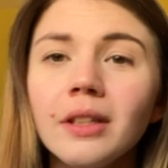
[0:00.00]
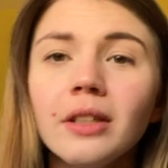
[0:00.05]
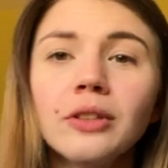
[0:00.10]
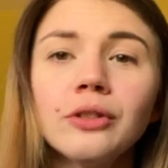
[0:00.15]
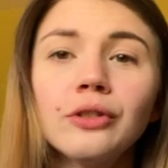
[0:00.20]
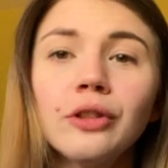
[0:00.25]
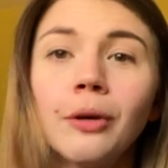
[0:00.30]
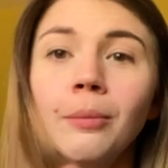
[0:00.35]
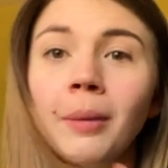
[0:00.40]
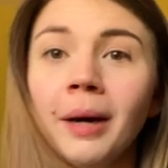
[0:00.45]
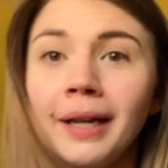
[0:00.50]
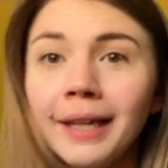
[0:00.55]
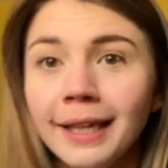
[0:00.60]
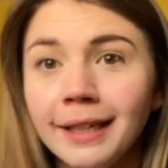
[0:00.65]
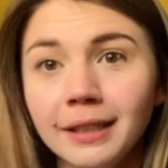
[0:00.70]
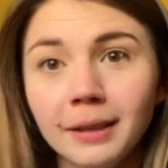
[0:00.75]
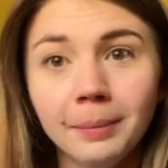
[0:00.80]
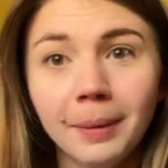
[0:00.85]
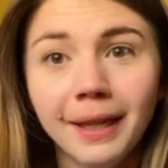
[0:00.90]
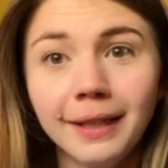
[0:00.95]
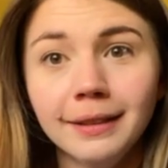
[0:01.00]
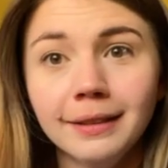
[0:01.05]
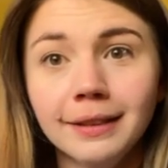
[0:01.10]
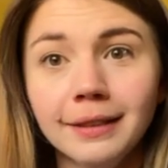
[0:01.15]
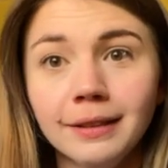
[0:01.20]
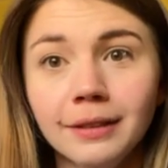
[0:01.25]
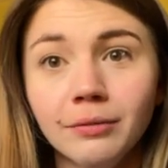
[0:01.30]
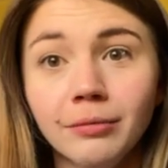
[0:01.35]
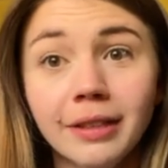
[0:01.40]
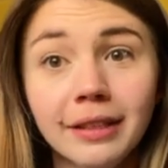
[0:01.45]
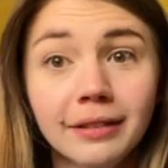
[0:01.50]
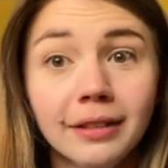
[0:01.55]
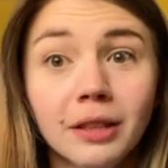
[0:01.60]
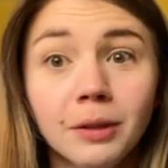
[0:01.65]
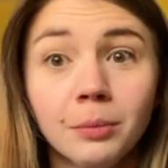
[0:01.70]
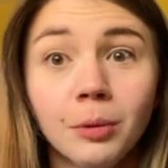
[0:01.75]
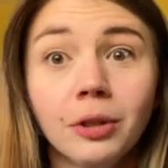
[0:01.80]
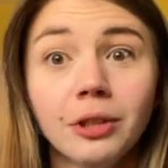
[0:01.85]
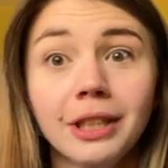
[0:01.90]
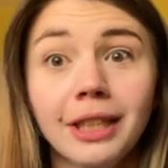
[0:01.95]
So my independent
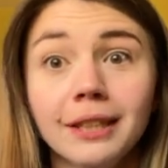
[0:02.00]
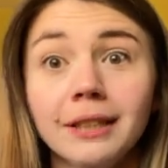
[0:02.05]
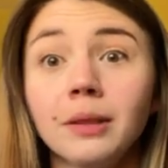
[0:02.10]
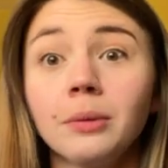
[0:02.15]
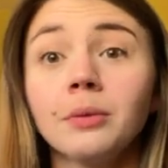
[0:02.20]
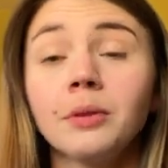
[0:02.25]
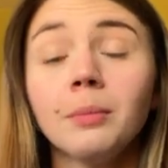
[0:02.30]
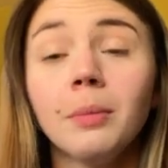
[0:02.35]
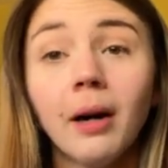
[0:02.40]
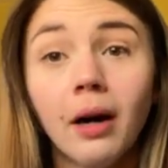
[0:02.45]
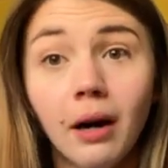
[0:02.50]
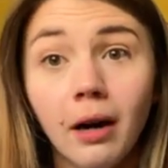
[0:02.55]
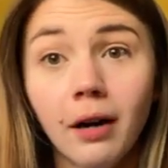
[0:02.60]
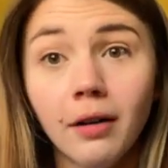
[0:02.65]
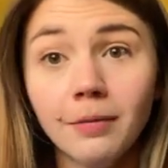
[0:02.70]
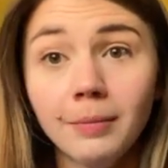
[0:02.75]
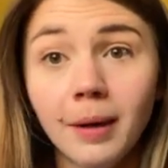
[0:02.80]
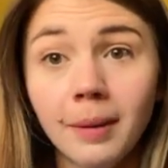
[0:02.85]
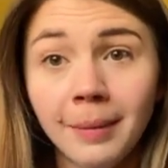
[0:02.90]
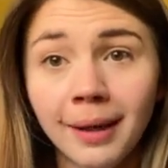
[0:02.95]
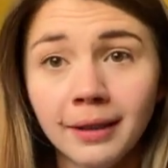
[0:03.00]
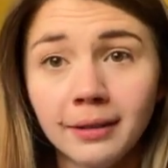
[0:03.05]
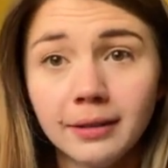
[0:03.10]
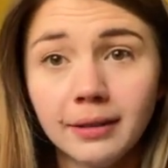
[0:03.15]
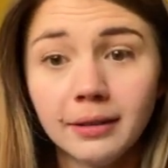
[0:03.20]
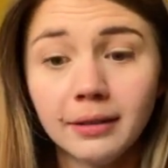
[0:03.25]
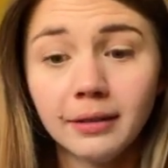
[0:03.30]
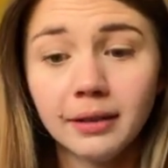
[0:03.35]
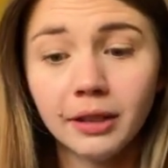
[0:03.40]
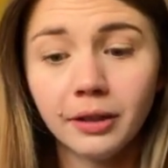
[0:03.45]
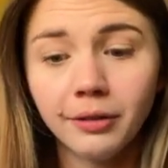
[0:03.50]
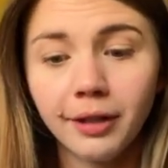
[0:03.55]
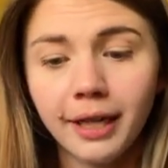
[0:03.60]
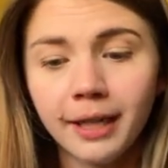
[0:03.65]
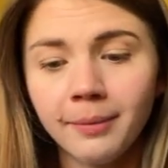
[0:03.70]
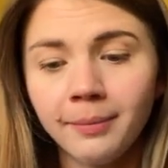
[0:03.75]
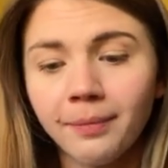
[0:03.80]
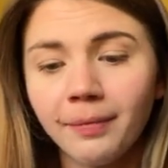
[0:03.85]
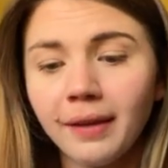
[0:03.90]
research project that was part of my master's degree.